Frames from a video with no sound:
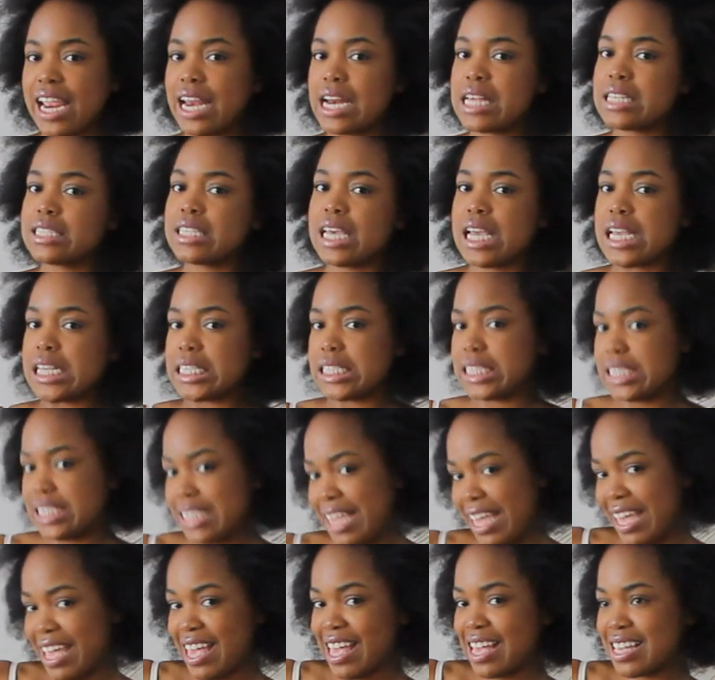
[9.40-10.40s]
it in a size
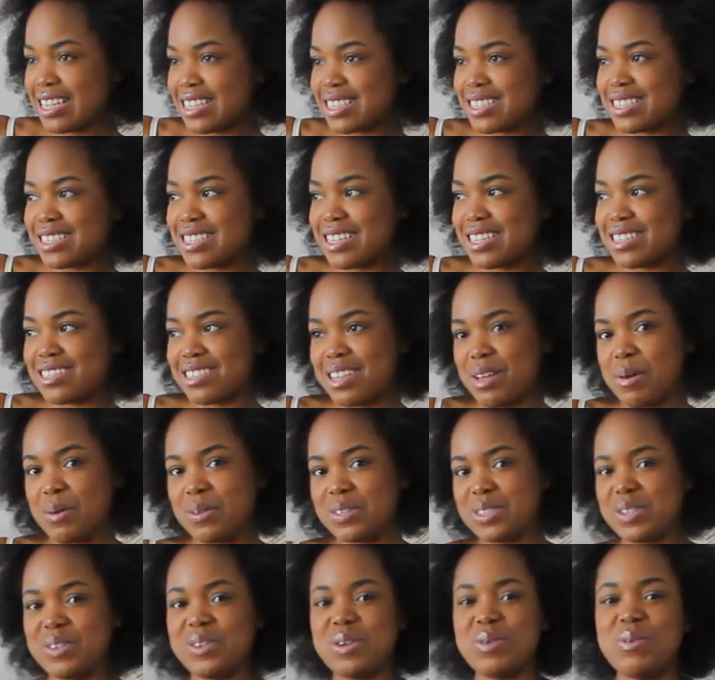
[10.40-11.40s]
6 since that
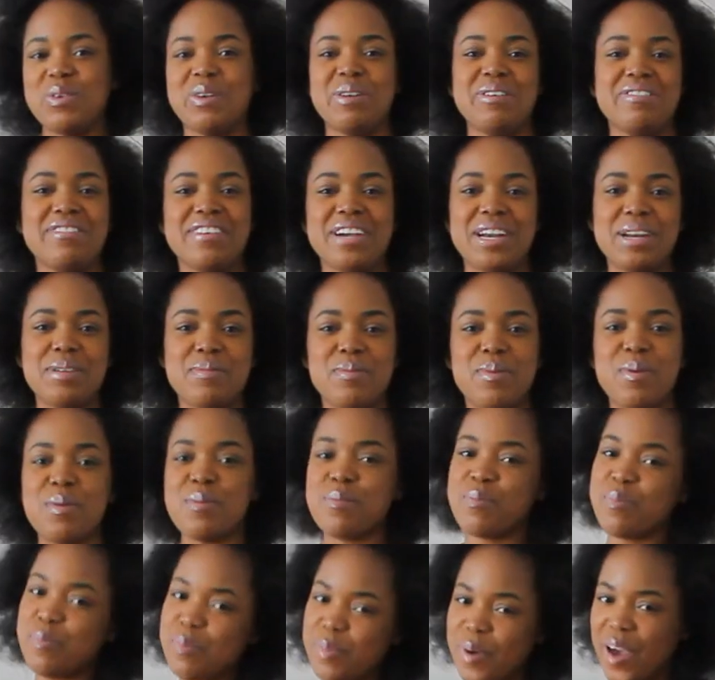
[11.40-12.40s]
was the only one
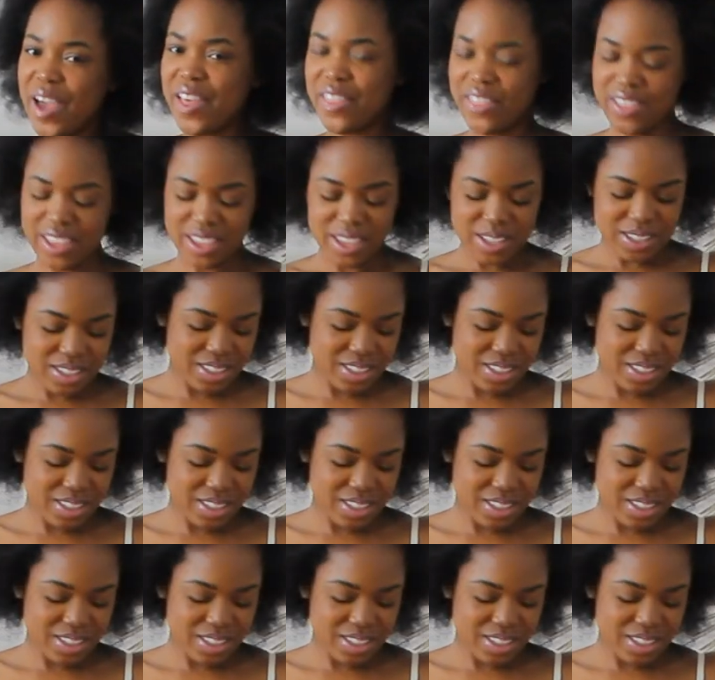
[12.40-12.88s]
available, but I think